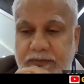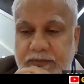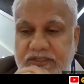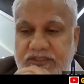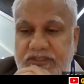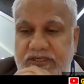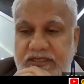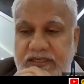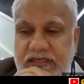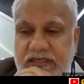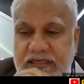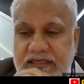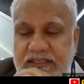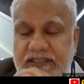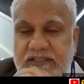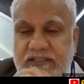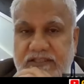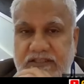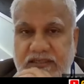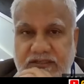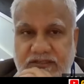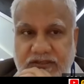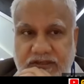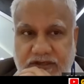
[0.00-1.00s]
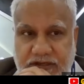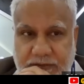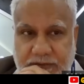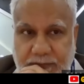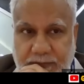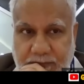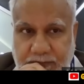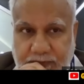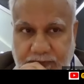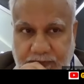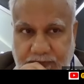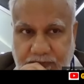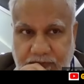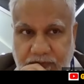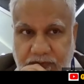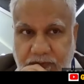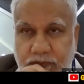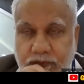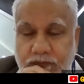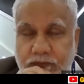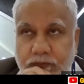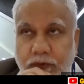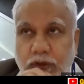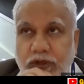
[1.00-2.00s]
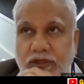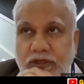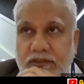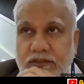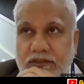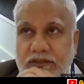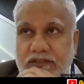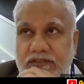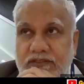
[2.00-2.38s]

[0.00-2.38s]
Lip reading: patient needs surgery. What